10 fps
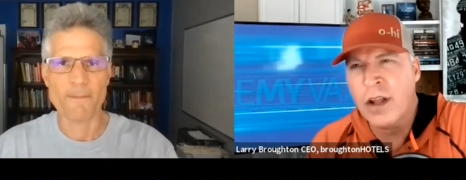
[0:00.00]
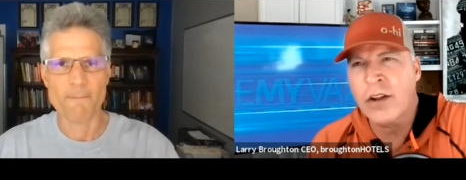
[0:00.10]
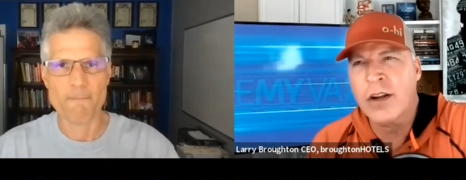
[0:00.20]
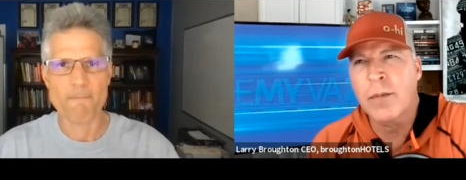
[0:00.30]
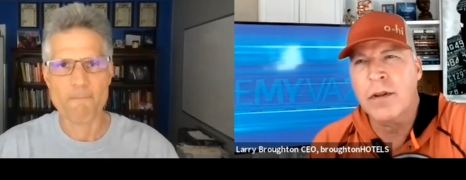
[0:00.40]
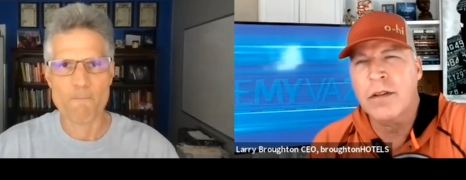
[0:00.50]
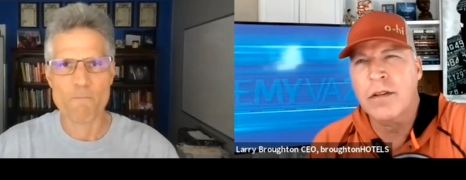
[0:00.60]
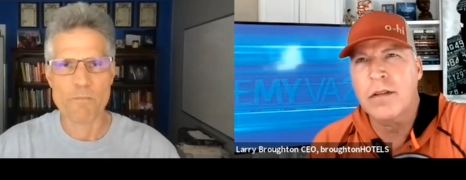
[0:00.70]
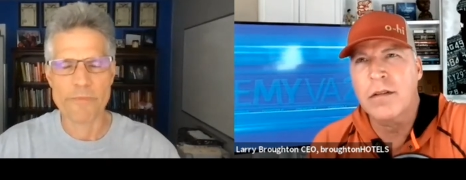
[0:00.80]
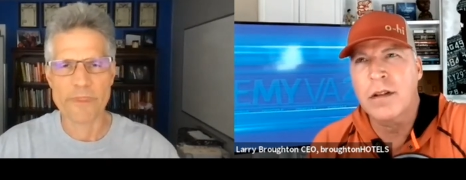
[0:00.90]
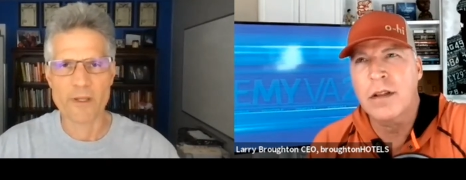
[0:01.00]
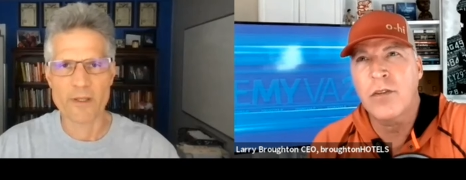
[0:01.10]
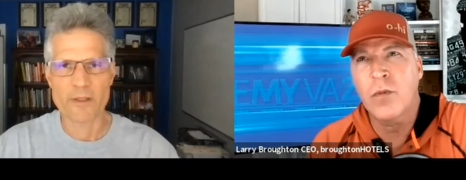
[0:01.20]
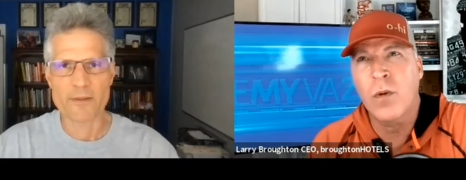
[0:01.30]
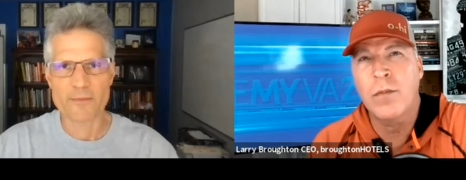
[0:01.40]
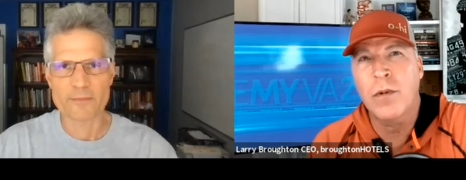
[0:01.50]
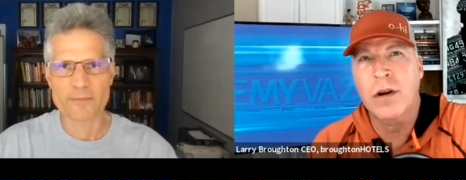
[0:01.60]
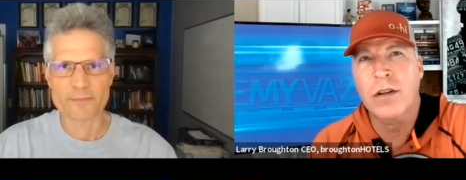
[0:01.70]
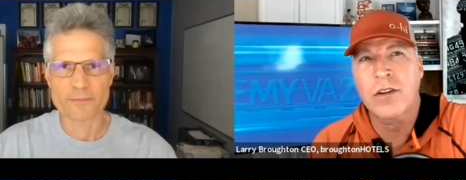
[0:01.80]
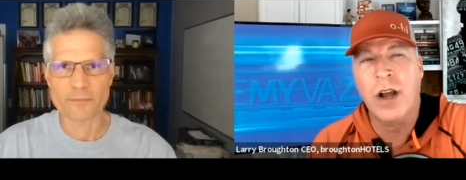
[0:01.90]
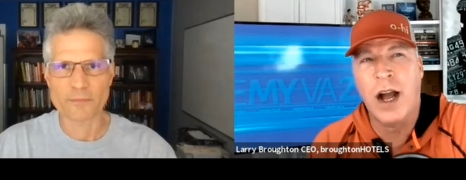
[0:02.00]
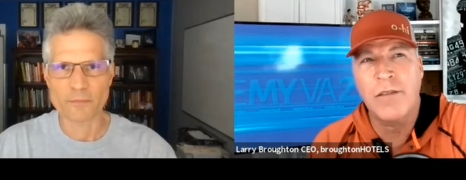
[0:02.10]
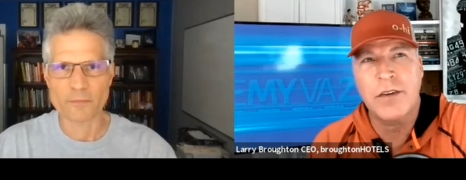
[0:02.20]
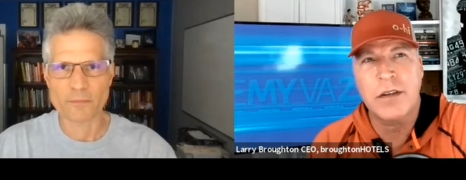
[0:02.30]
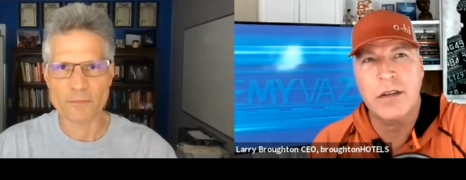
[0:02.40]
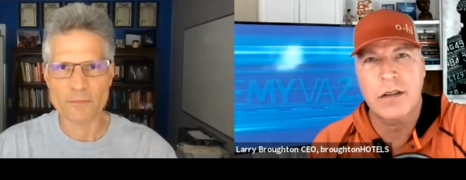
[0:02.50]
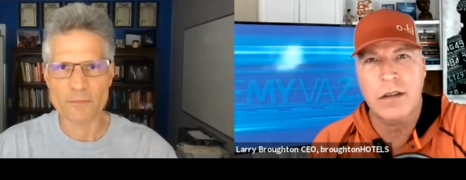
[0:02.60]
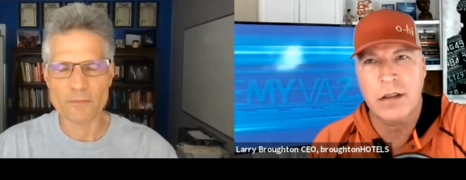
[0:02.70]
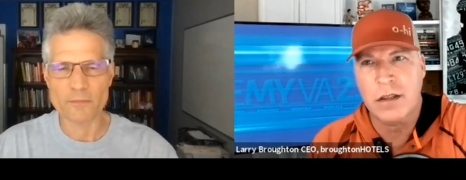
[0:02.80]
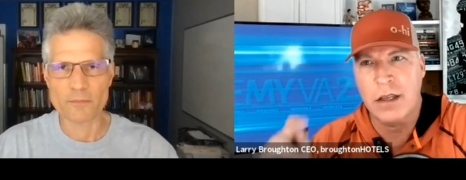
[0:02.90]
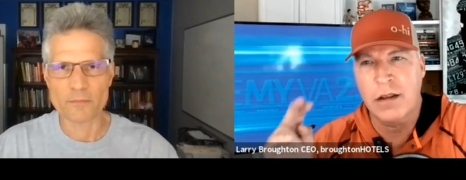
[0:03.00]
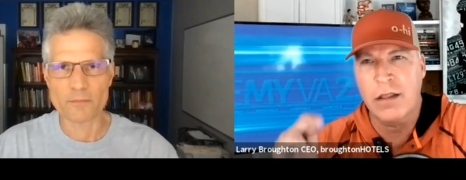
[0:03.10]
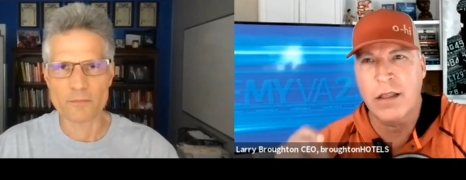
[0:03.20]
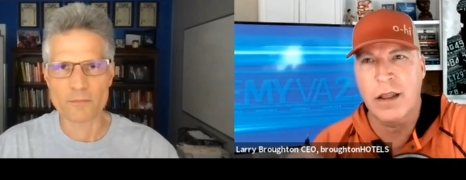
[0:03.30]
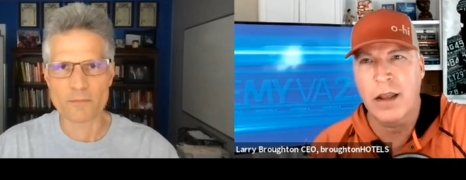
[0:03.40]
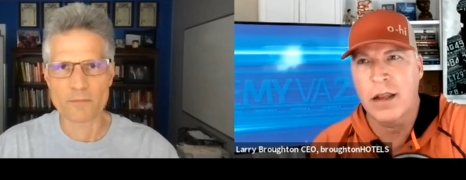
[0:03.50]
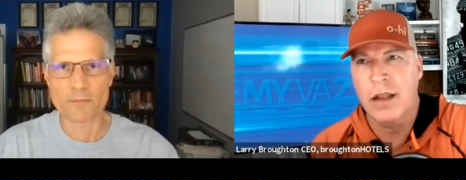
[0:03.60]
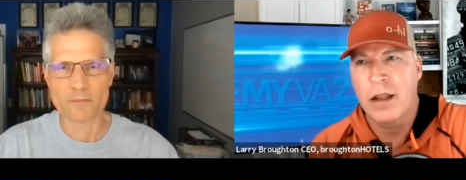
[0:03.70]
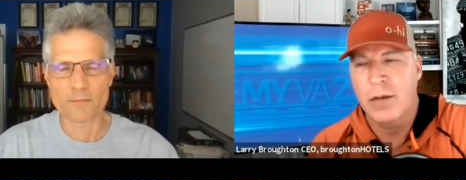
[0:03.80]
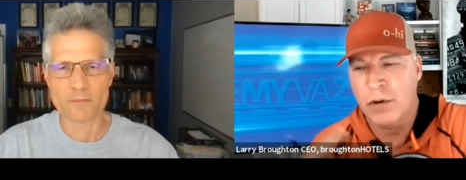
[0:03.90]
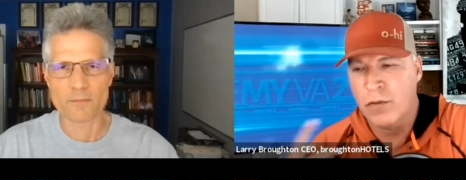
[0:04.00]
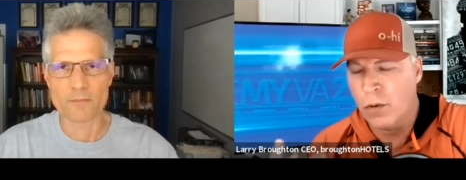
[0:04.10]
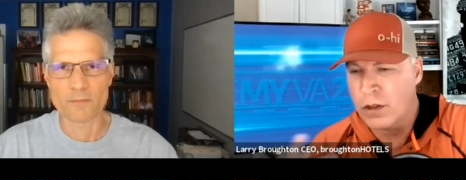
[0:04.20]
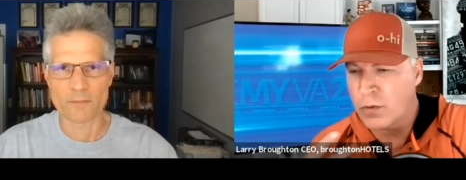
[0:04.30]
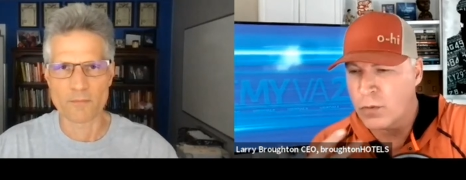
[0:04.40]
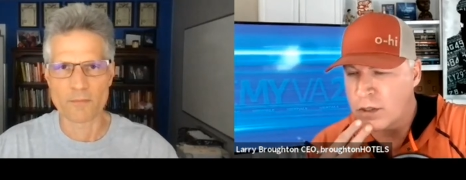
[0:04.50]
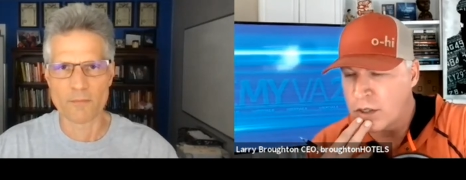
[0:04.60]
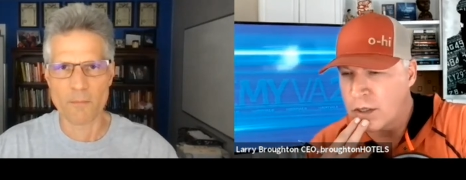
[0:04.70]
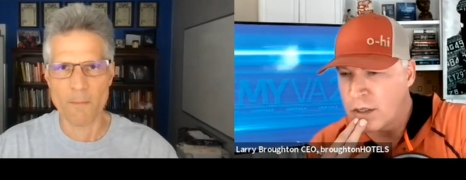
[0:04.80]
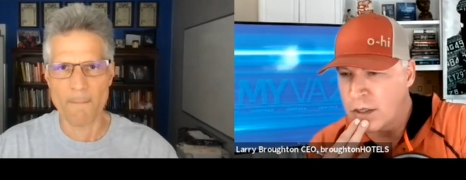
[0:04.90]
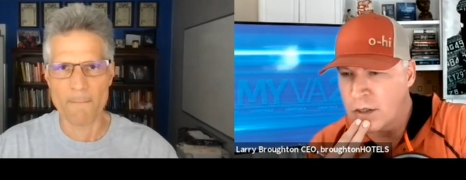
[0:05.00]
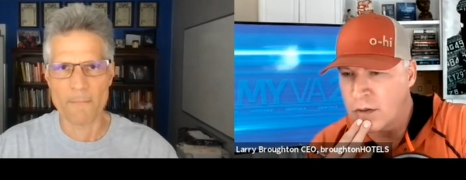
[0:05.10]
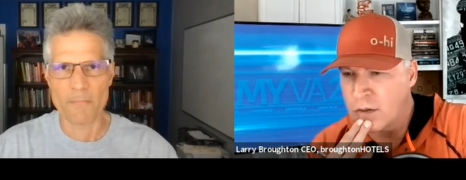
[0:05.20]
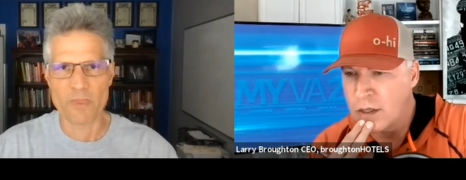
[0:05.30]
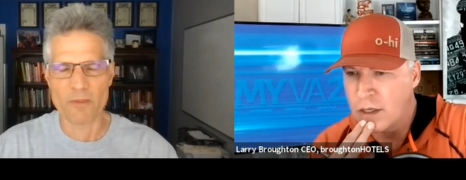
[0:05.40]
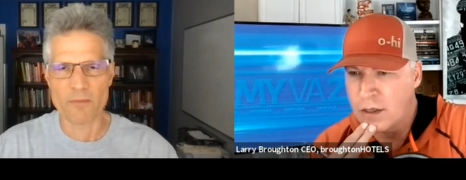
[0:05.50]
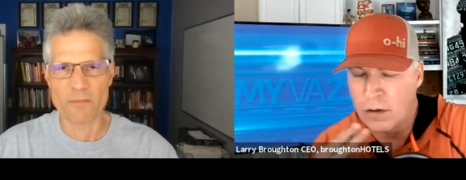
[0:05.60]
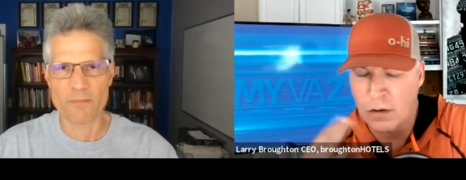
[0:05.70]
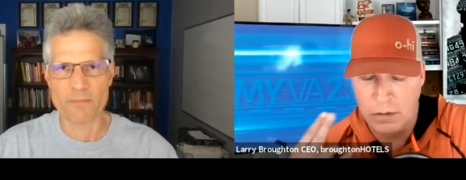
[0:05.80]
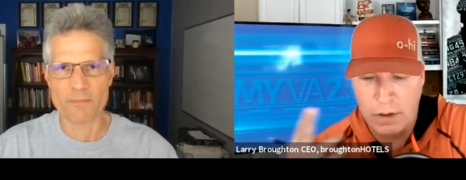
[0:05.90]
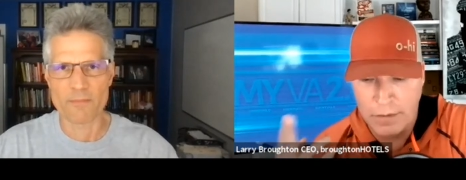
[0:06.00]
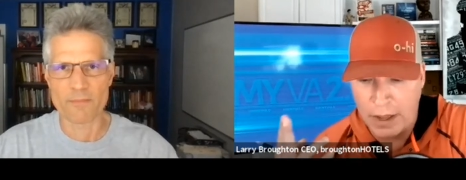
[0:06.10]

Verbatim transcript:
Speaker 1: another couple of, at least one more soft skill thing before we switch into, or I've